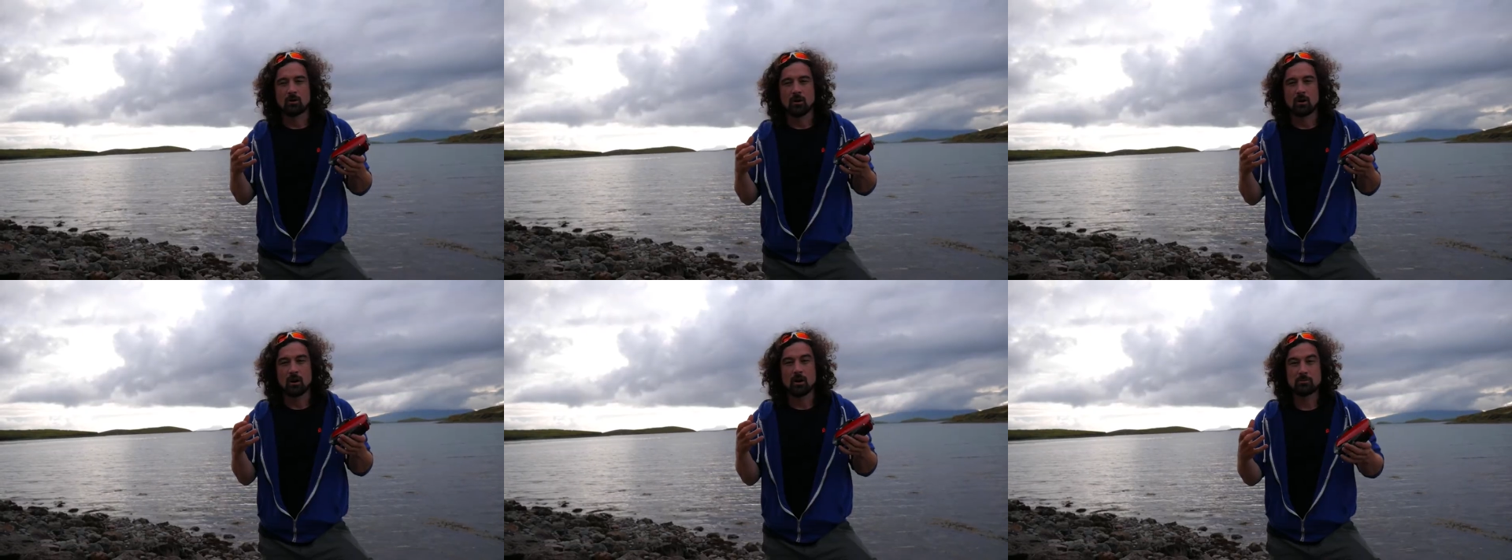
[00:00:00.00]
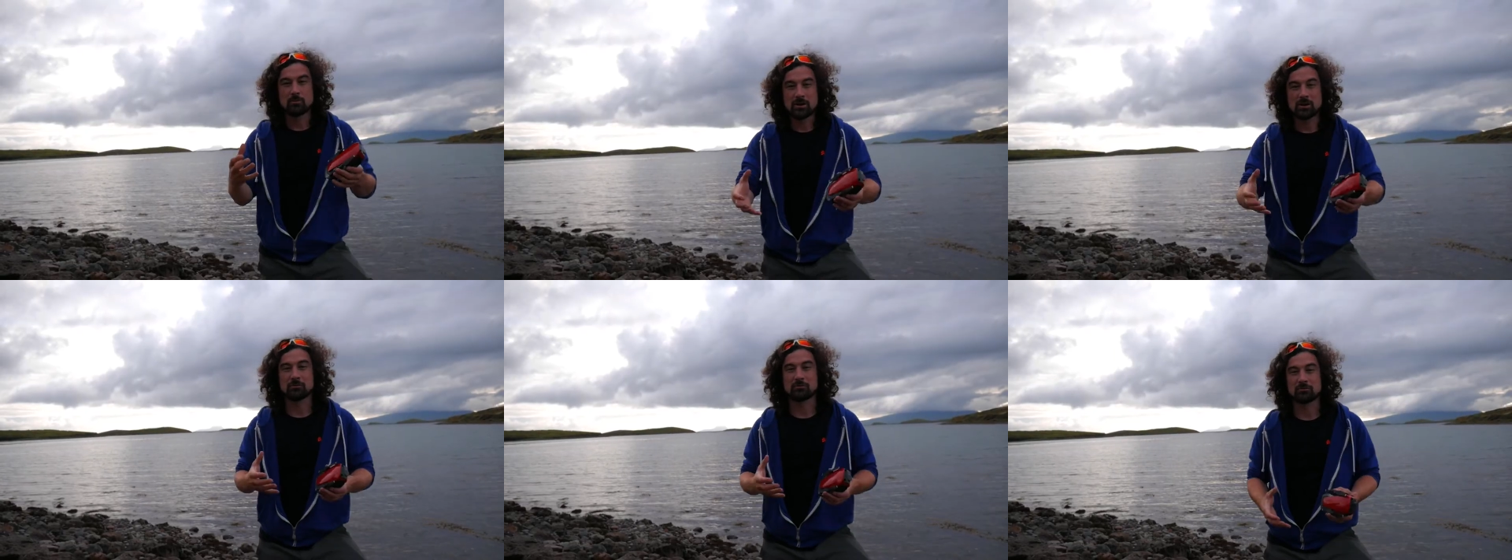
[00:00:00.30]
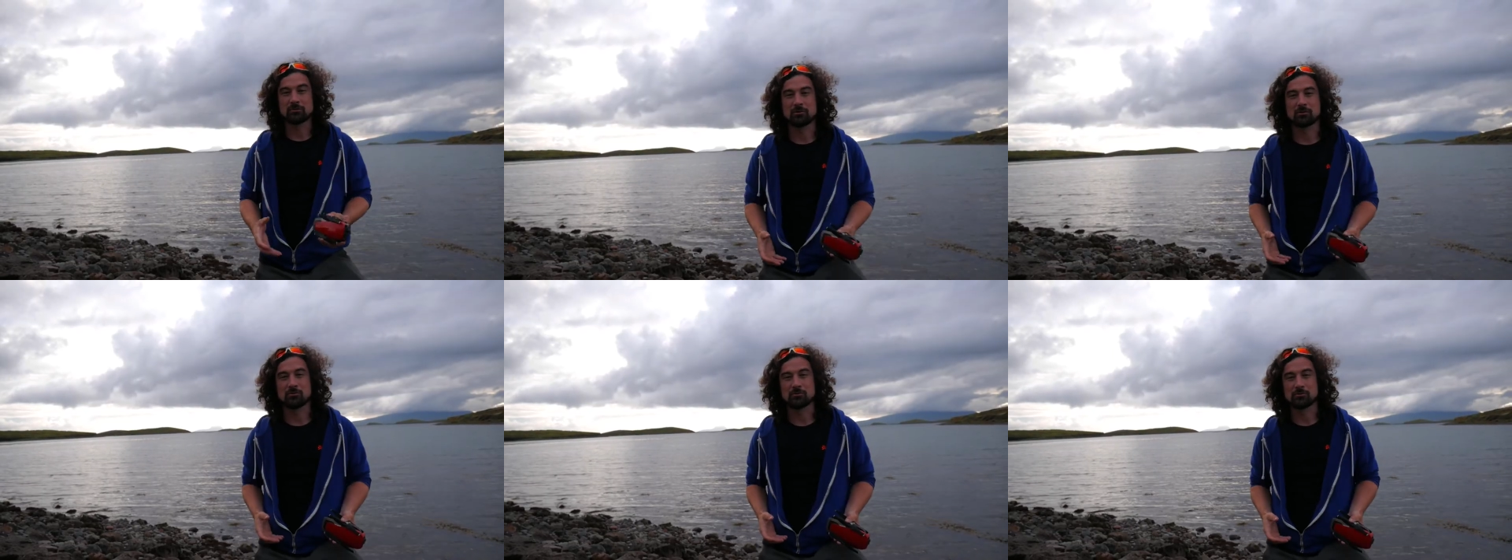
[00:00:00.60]
I'm here
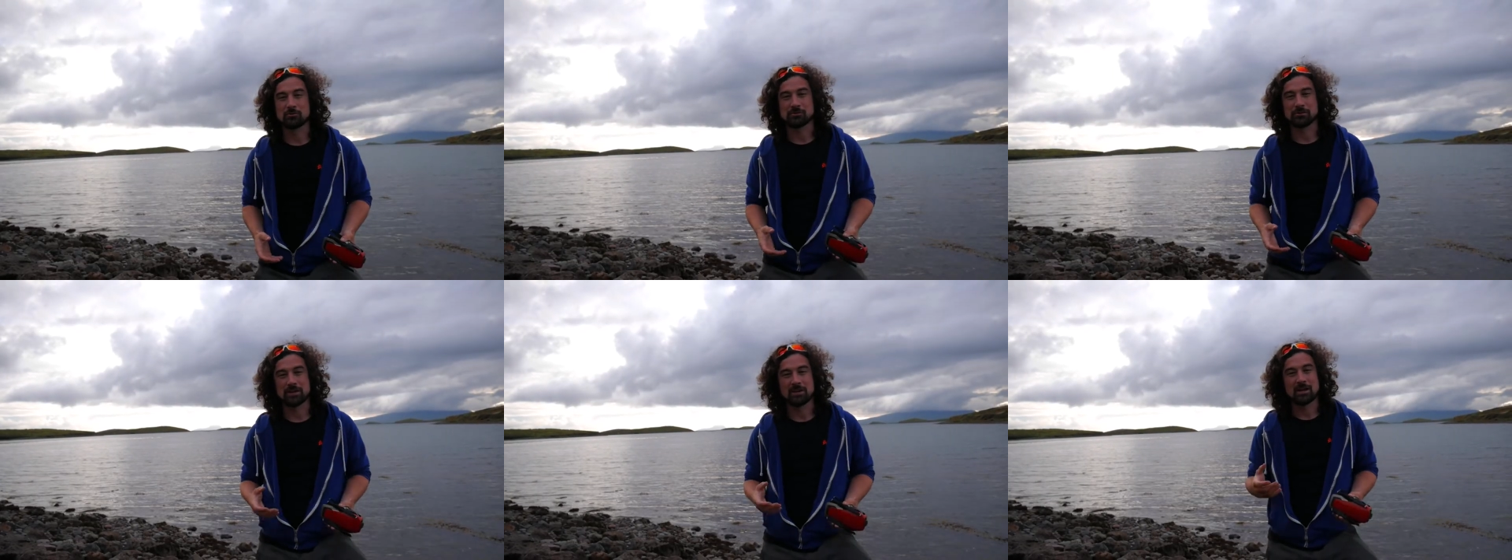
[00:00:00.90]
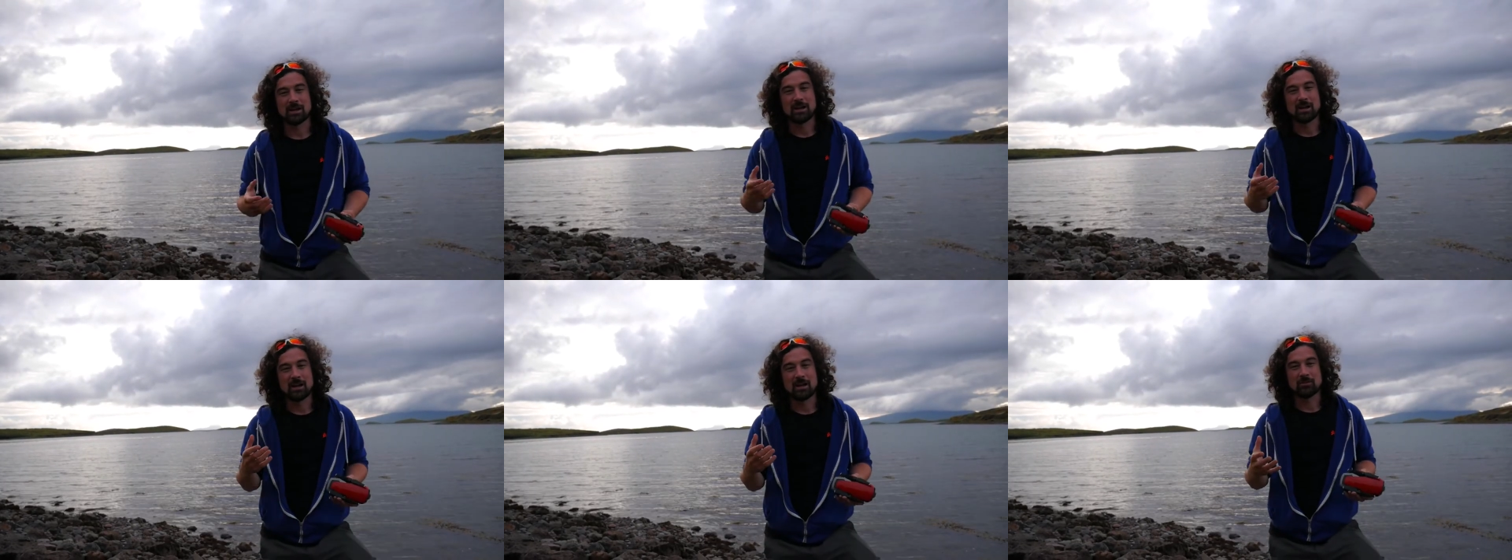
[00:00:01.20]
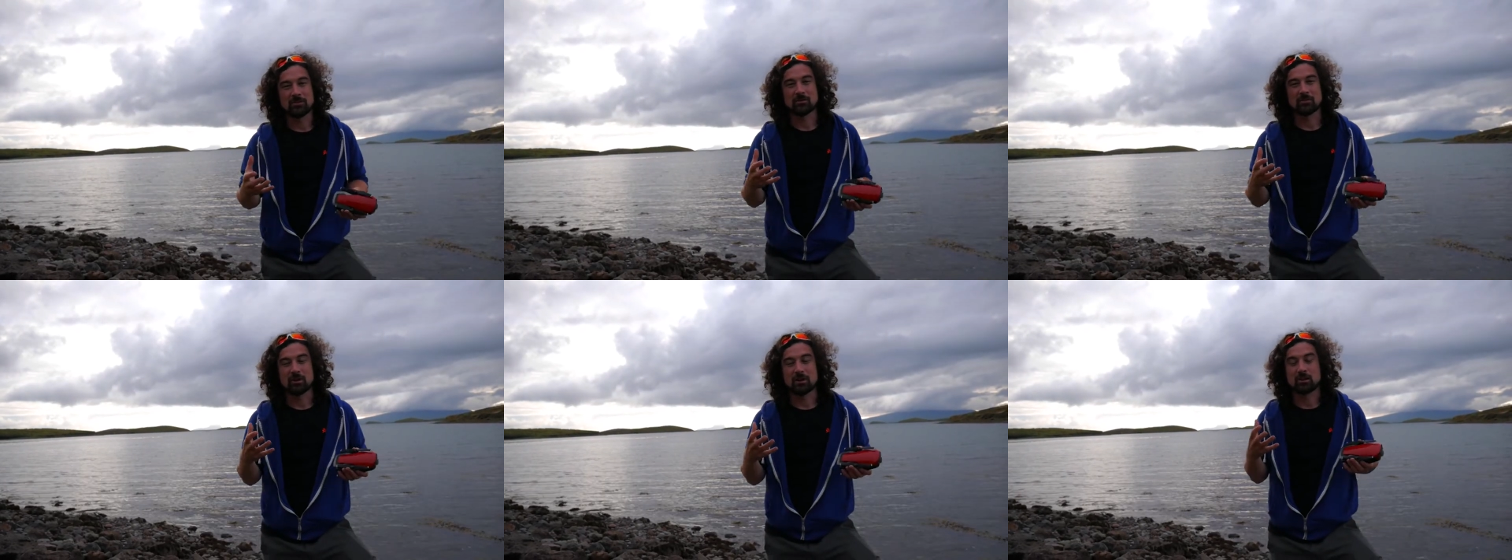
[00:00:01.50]
recording
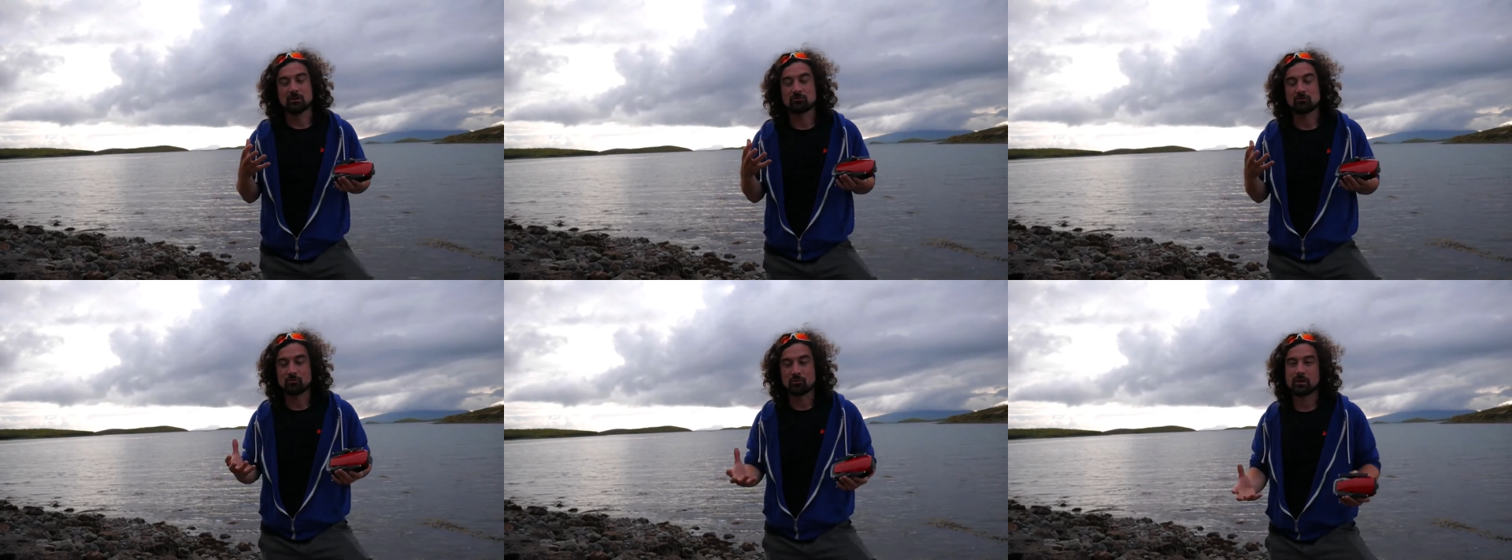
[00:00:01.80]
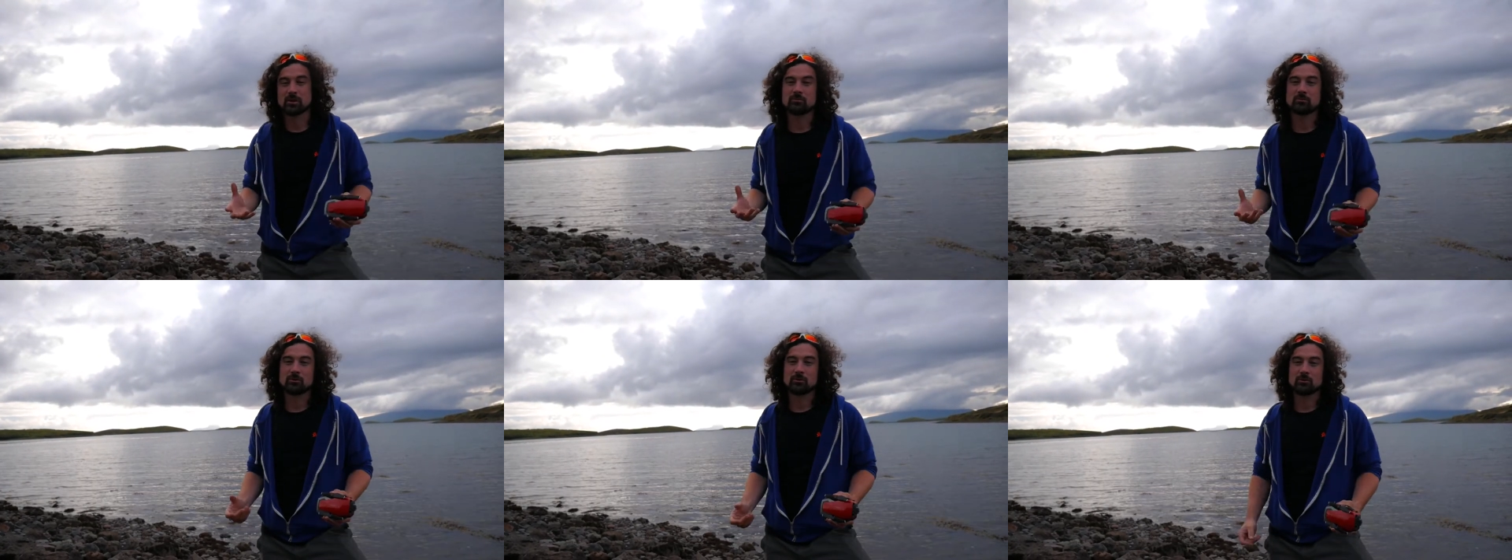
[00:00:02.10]
at the incredible